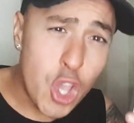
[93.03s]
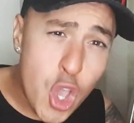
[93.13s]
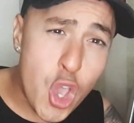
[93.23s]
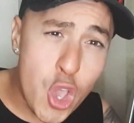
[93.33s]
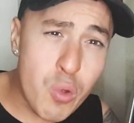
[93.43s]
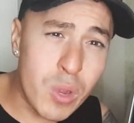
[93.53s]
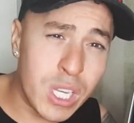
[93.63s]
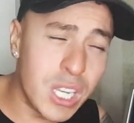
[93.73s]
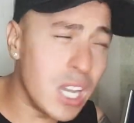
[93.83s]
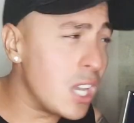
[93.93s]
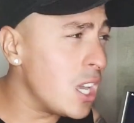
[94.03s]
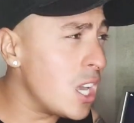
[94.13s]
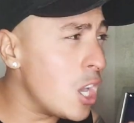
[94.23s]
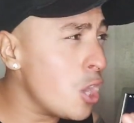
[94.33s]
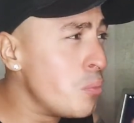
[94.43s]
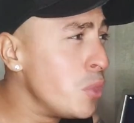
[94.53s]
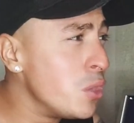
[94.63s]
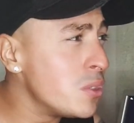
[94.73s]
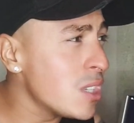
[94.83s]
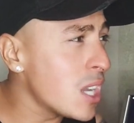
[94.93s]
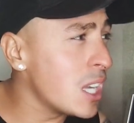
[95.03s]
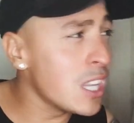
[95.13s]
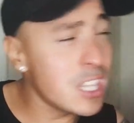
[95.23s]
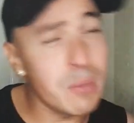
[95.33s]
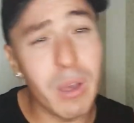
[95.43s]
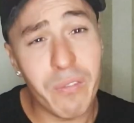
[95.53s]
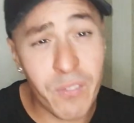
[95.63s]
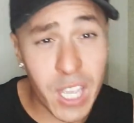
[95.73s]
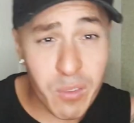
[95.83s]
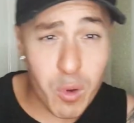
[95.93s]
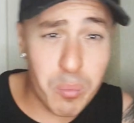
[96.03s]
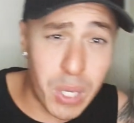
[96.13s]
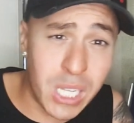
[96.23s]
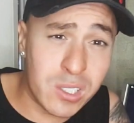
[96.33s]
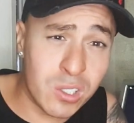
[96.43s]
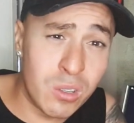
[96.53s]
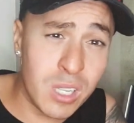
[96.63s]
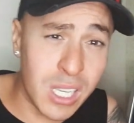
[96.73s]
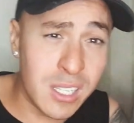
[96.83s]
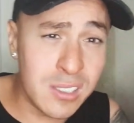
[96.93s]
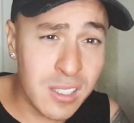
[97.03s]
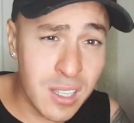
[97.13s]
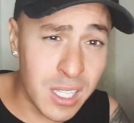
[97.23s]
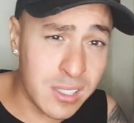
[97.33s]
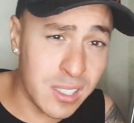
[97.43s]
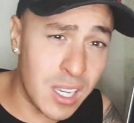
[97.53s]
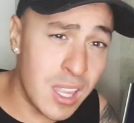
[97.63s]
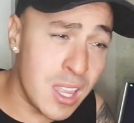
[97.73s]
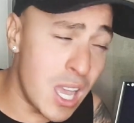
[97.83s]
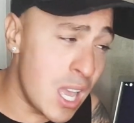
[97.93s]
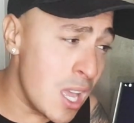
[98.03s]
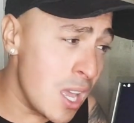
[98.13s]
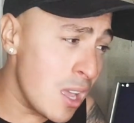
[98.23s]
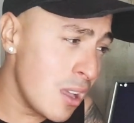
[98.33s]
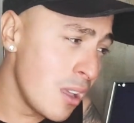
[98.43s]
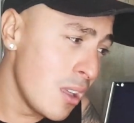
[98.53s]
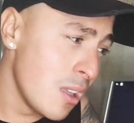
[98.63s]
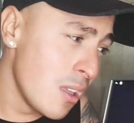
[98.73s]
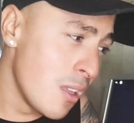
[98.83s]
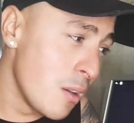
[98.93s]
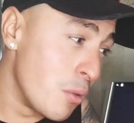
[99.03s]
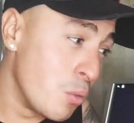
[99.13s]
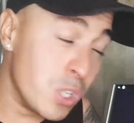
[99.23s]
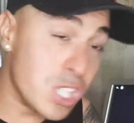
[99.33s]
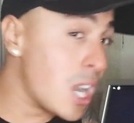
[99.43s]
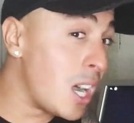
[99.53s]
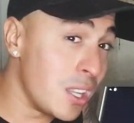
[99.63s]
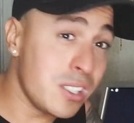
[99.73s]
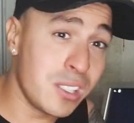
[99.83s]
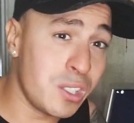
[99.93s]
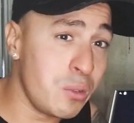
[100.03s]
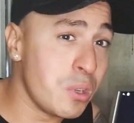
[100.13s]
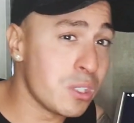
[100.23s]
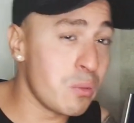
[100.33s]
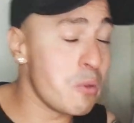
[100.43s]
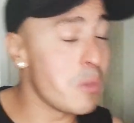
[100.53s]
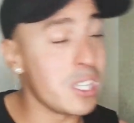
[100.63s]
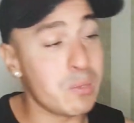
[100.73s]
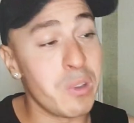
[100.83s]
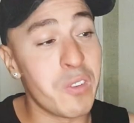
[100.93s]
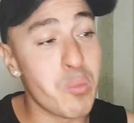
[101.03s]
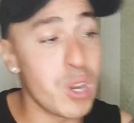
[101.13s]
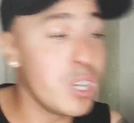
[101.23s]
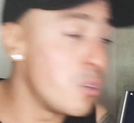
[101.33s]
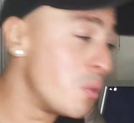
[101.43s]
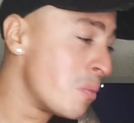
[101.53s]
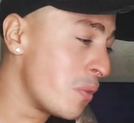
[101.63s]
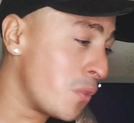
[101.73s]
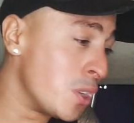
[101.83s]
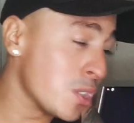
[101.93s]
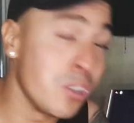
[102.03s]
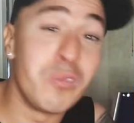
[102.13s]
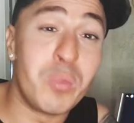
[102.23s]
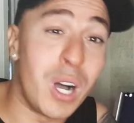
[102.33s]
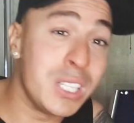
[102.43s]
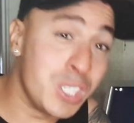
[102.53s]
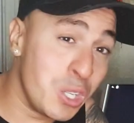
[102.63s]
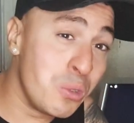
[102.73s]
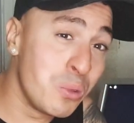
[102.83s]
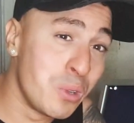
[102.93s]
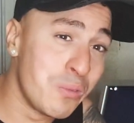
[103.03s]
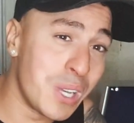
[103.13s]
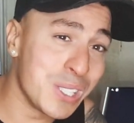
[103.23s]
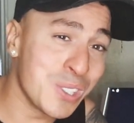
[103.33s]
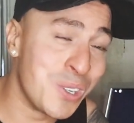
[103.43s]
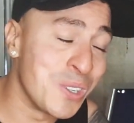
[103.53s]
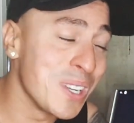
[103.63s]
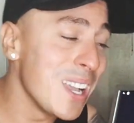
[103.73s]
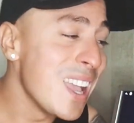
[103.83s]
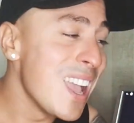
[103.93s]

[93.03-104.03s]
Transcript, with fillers: her and uh, her music. And I think my favourite Pink song is Glitter in the Air which I can't listen to because it reminds me of a breakup with my first love, but I do love that song.